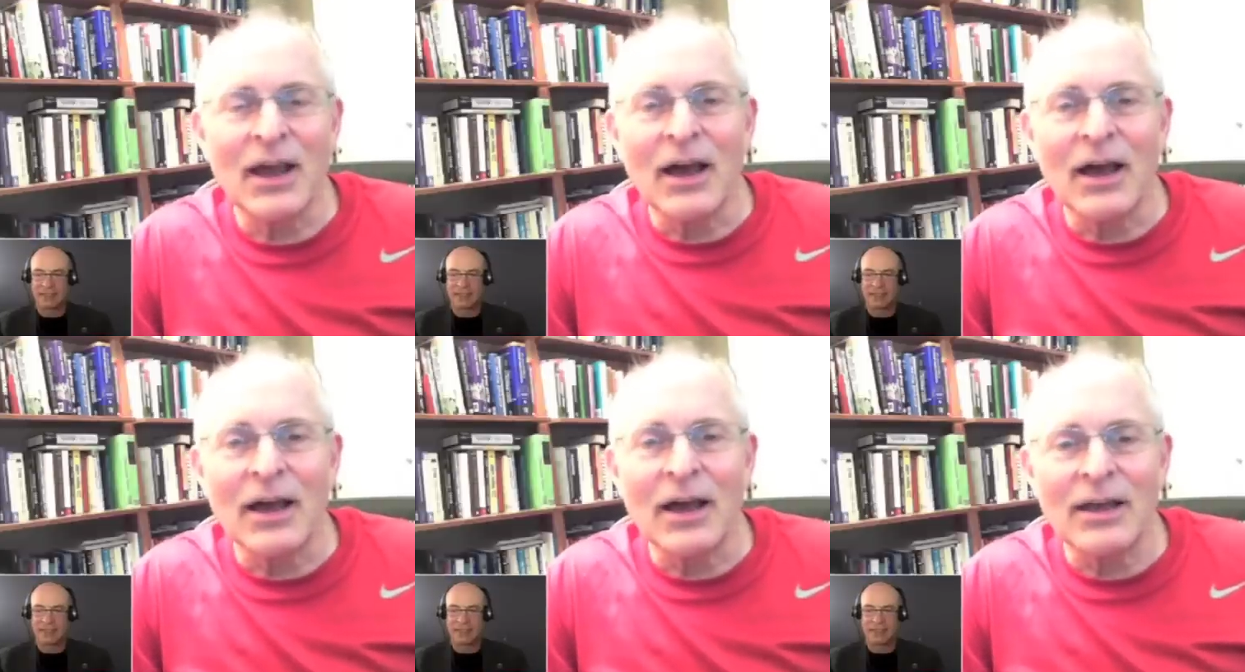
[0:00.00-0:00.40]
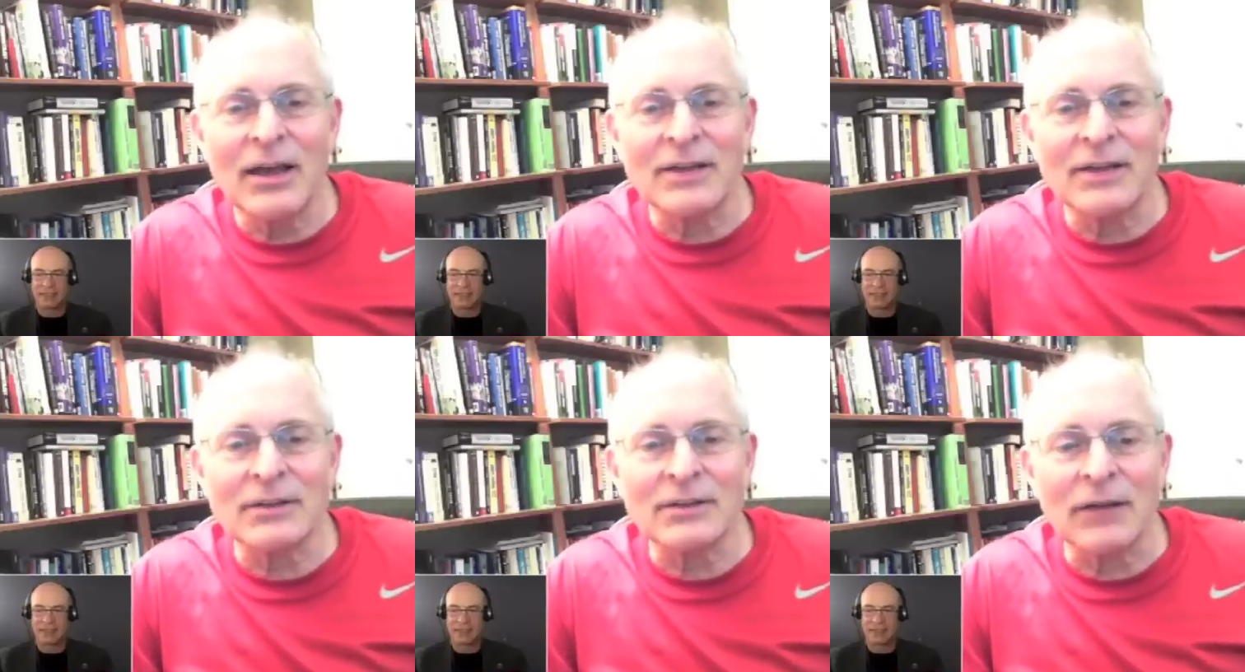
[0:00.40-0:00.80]
Speaker 1: Uh,
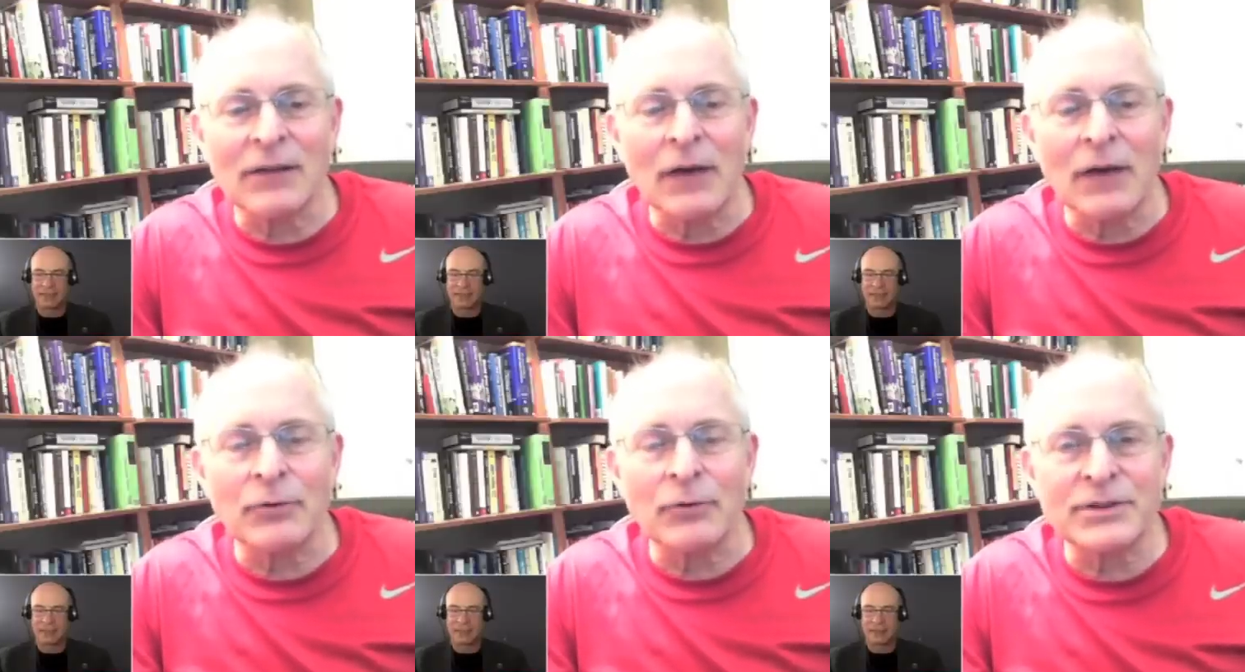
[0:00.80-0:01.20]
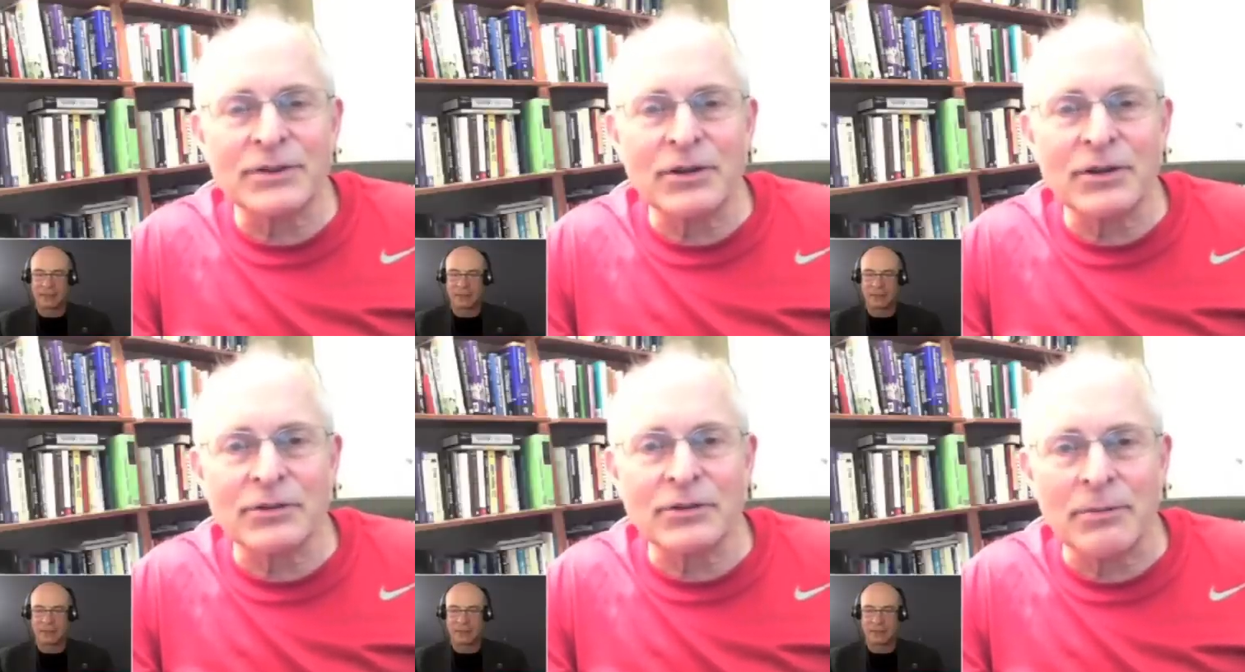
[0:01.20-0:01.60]
it's a lot
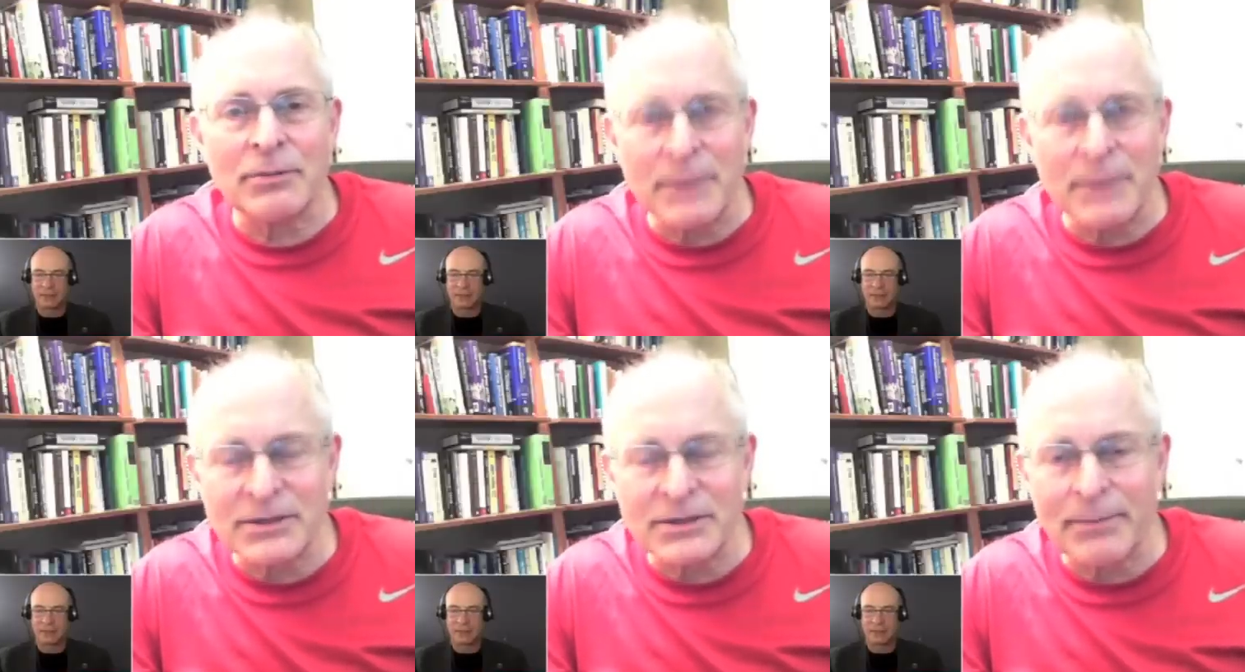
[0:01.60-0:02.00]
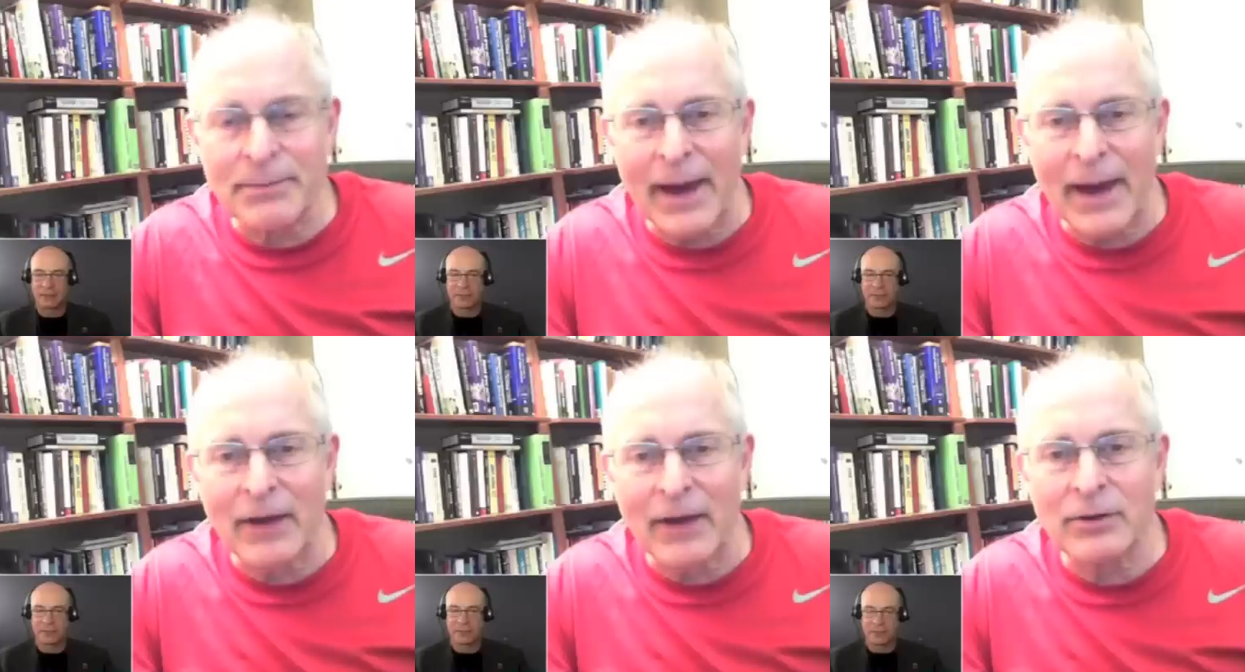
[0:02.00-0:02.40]
riskier to miss a
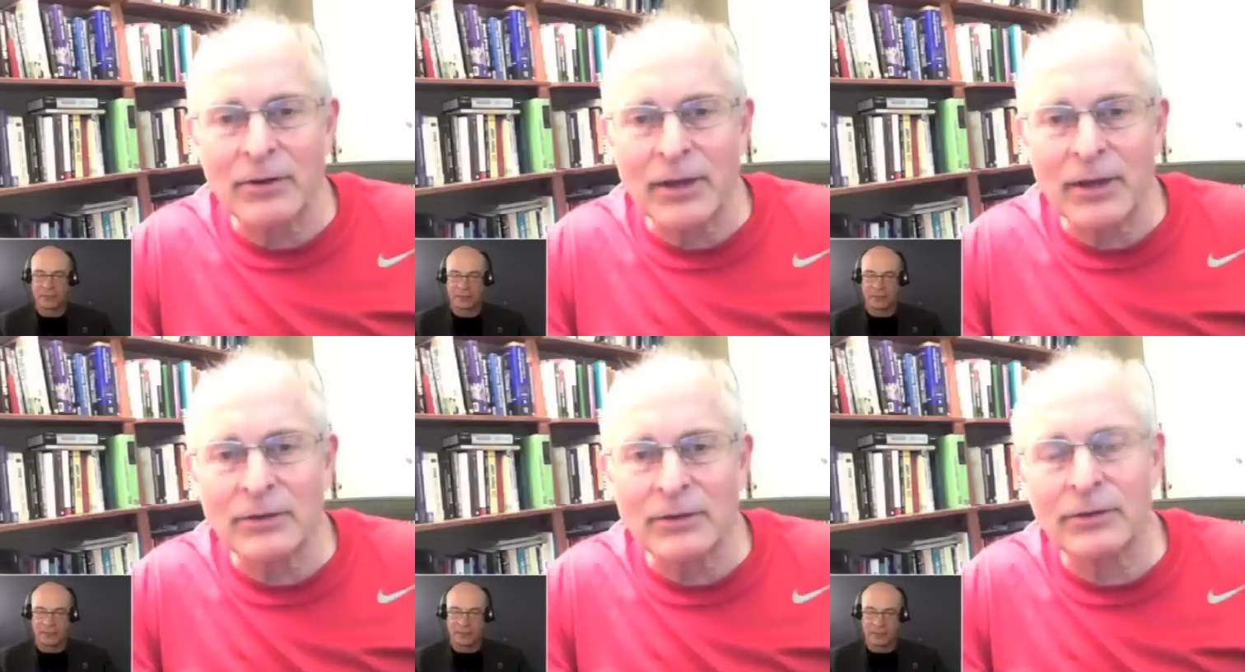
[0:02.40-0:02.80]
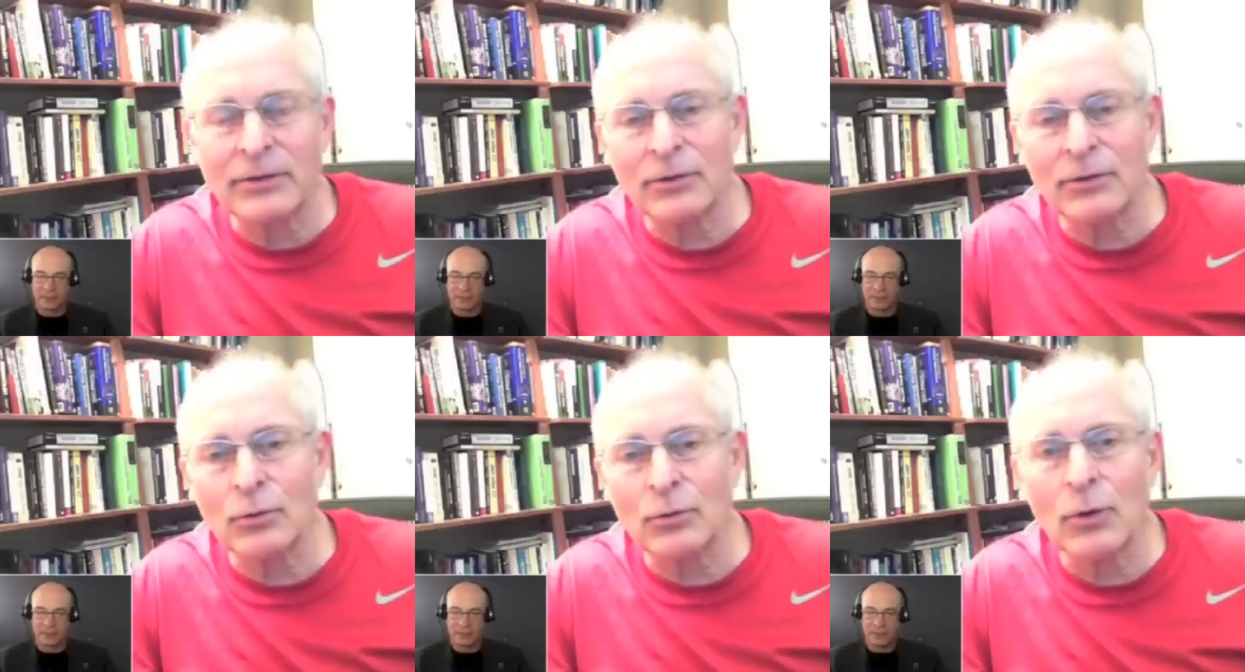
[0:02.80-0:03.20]
pattern than
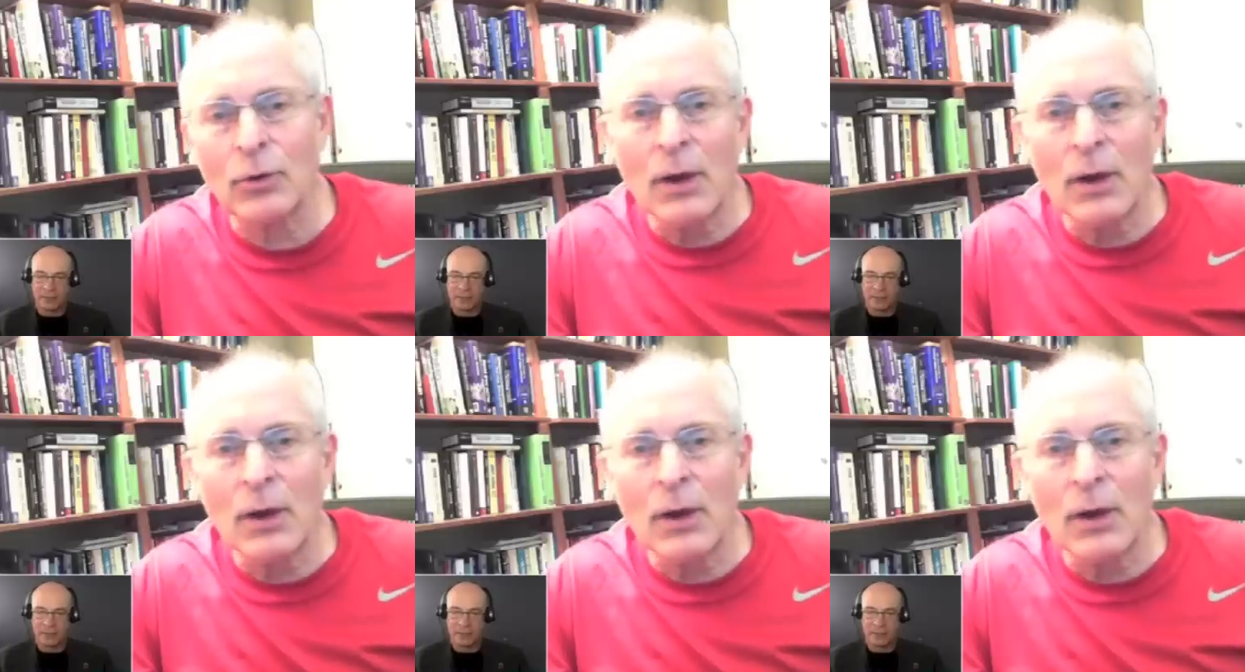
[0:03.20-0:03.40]
to